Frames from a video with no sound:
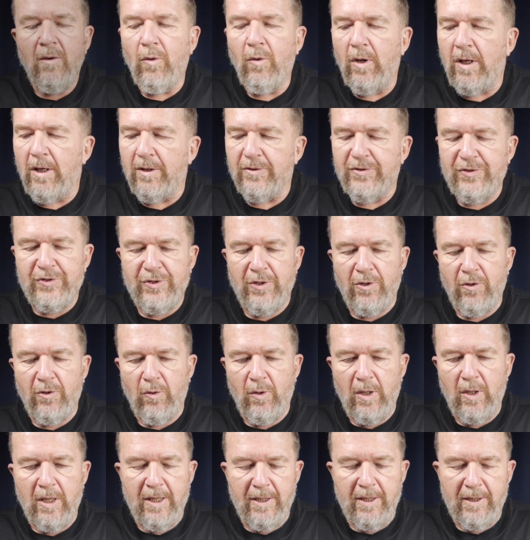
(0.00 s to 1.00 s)
Well,
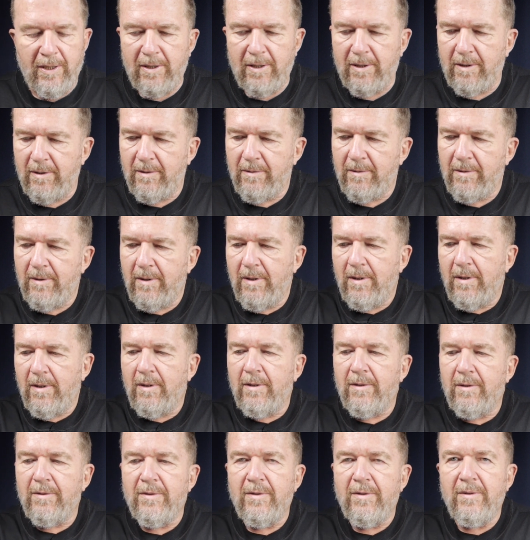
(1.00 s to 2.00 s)
so I... Uh
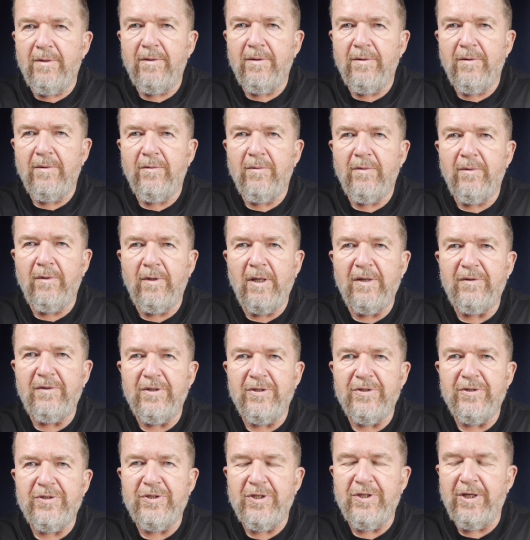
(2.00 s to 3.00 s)
let
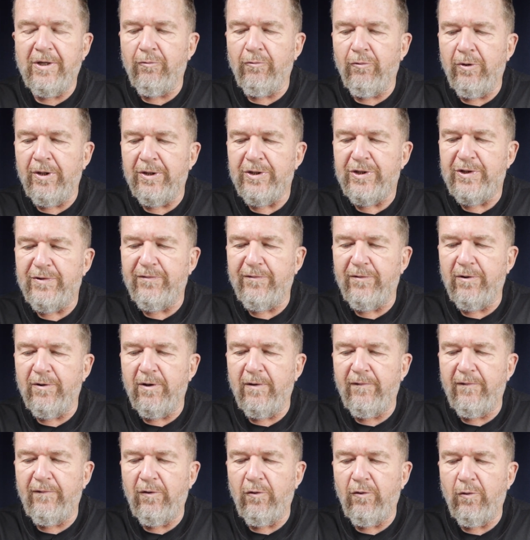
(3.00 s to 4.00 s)
this thing rinse
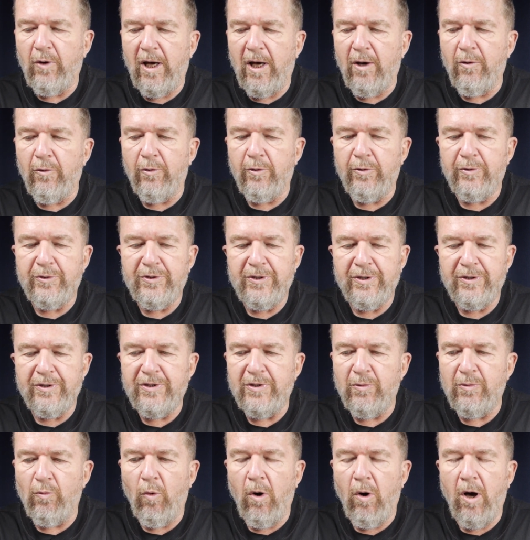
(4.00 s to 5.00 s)
for a few hours in
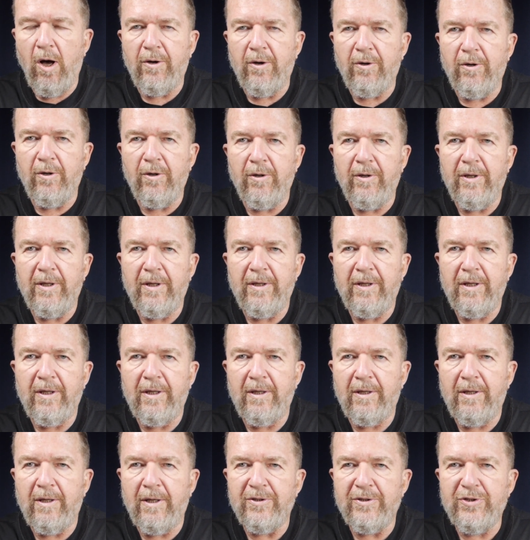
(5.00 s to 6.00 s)
some water and
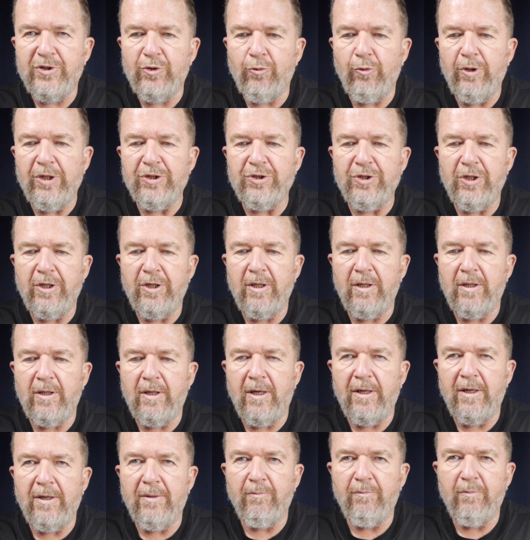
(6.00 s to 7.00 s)
then I squeegeed it,
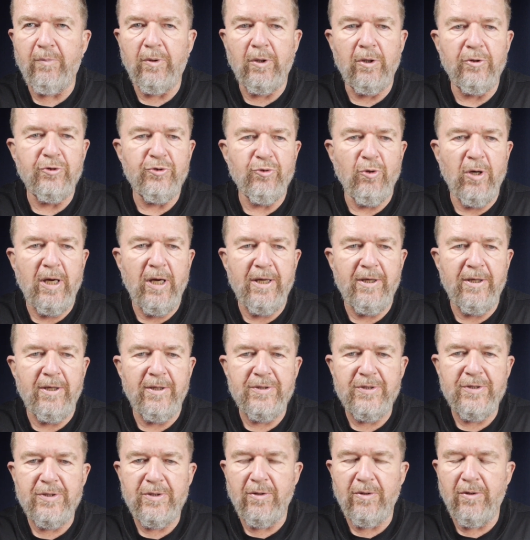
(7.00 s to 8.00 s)
I blow dried
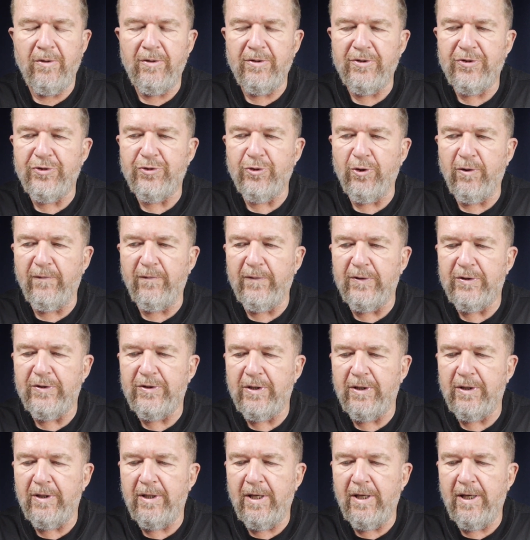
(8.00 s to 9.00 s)
it on the
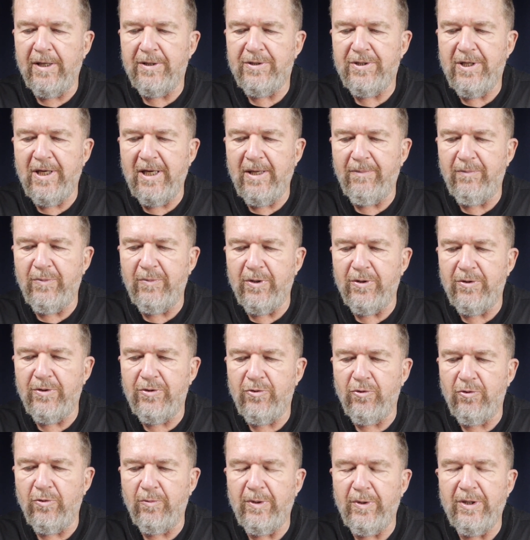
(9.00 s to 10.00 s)
surface and then I taped it
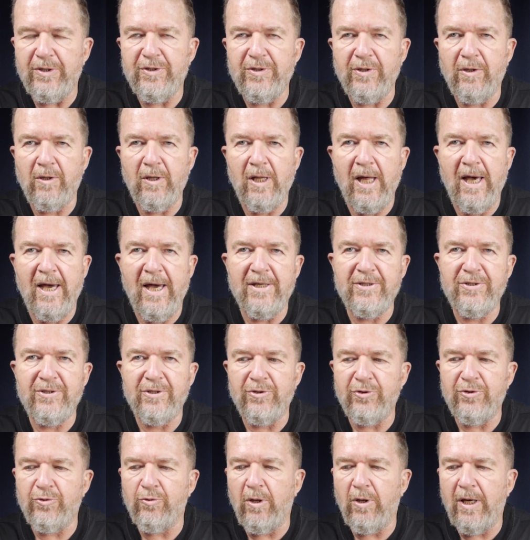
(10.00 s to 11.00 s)
to a piece of glass
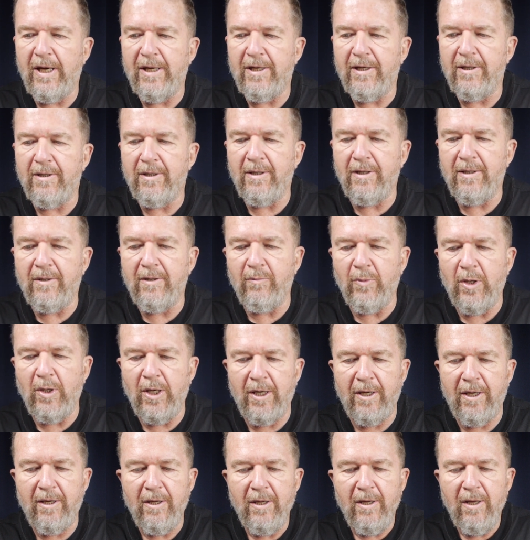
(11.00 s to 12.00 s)
and dried it in
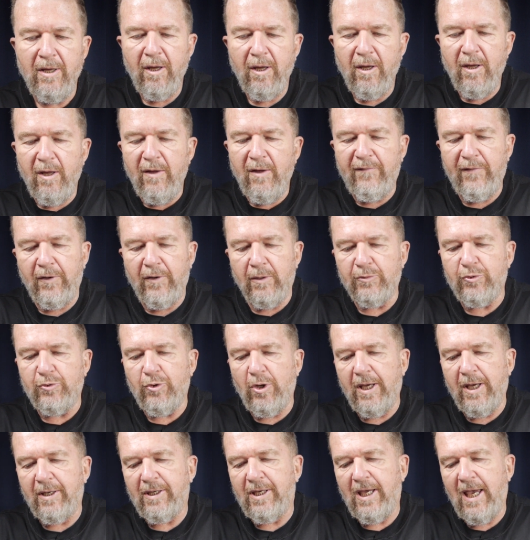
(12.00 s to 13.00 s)
my film
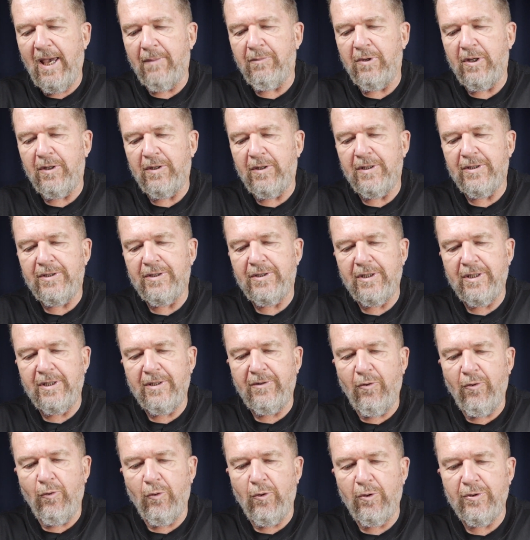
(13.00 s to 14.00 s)
drying cabinet. This,
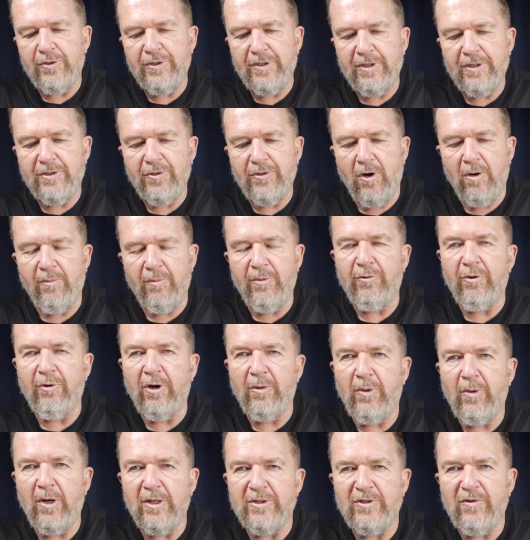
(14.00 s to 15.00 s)
of course, this Harman
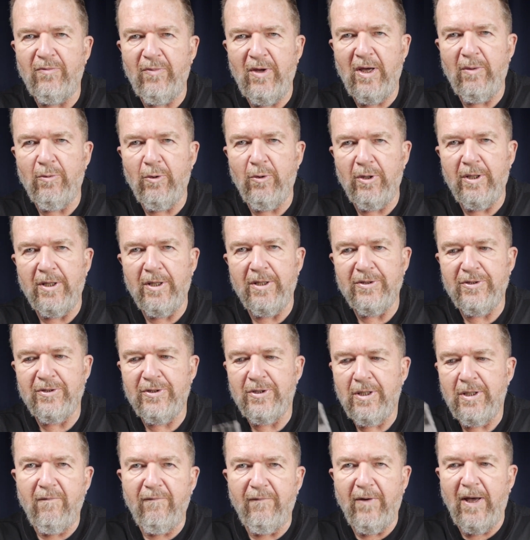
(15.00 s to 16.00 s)
Direct Positive paper
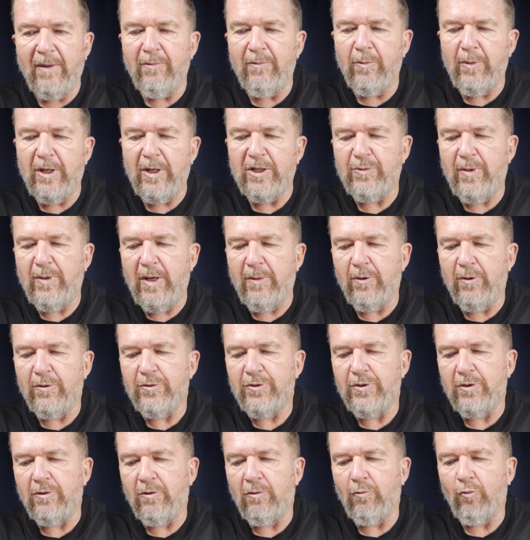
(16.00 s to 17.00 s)
is fiber-based paper,
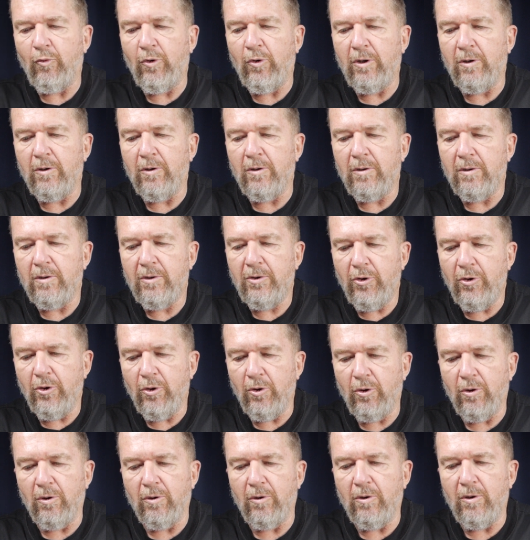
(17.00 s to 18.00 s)
so it will
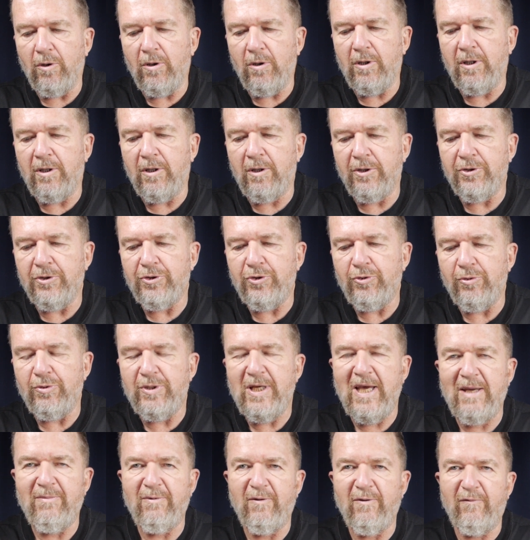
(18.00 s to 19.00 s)
curl unless you
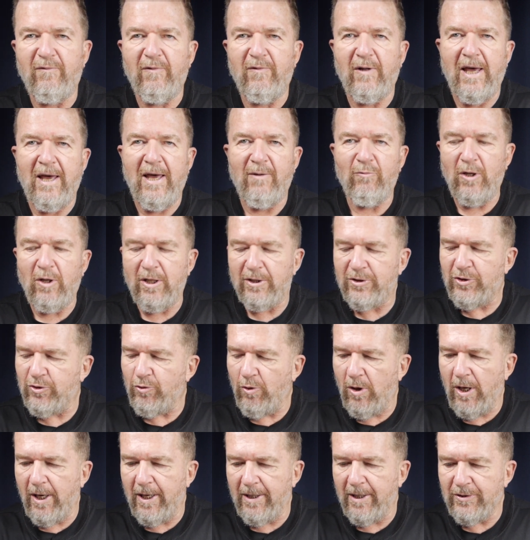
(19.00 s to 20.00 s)
tape it flat while it's
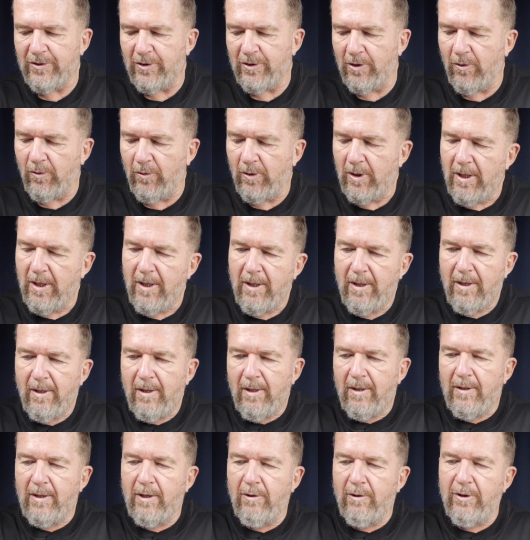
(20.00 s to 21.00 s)
drying. So
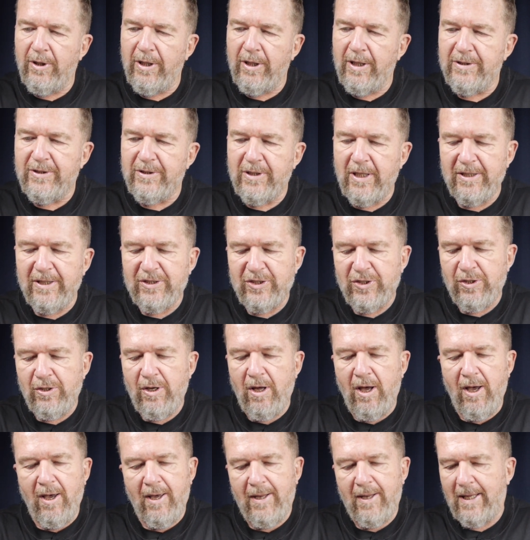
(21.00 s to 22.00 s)
there it is. It's
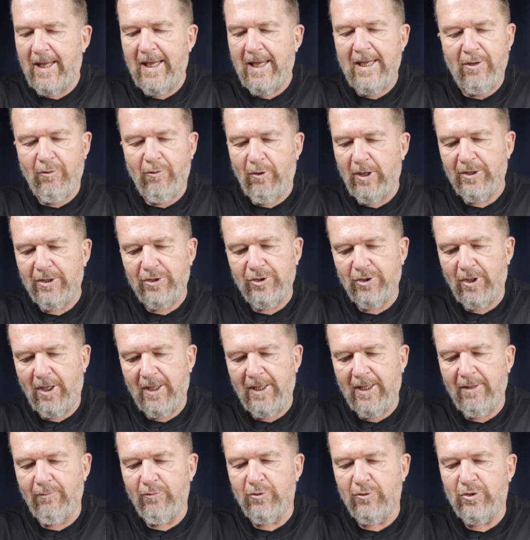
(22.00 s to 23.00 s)
not a great
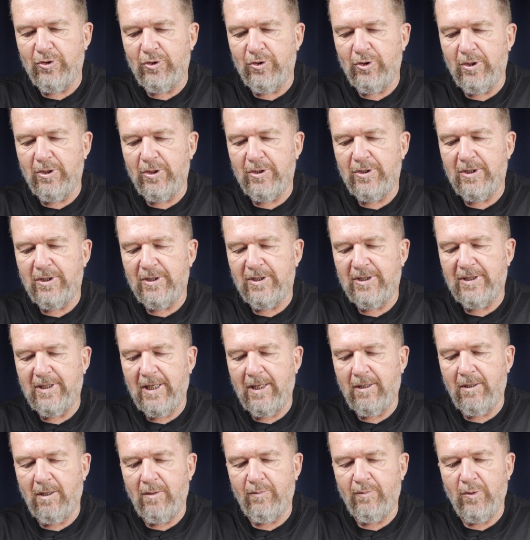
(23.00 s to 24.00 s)
shot. It was just
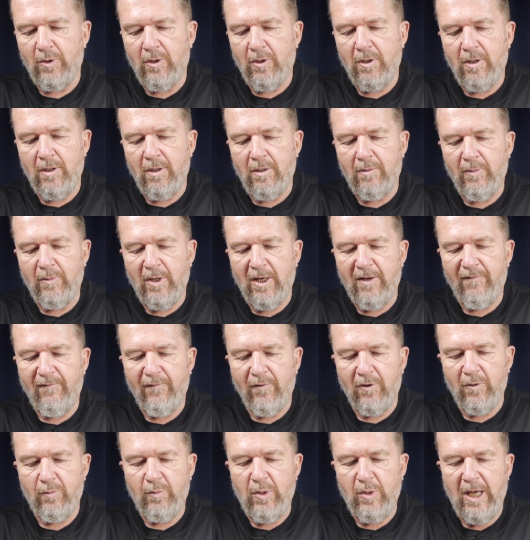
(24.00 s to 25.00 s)
set up on my
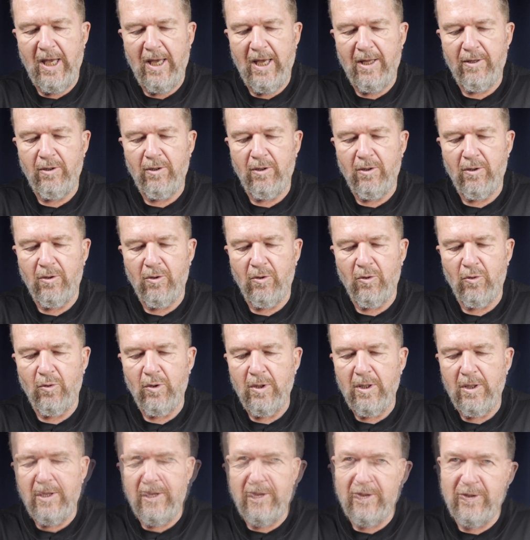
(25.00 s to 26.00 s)
front
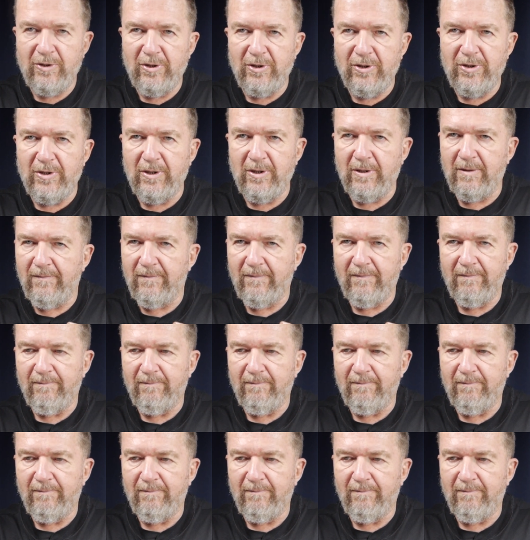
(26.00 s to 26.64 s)
patio. It's just a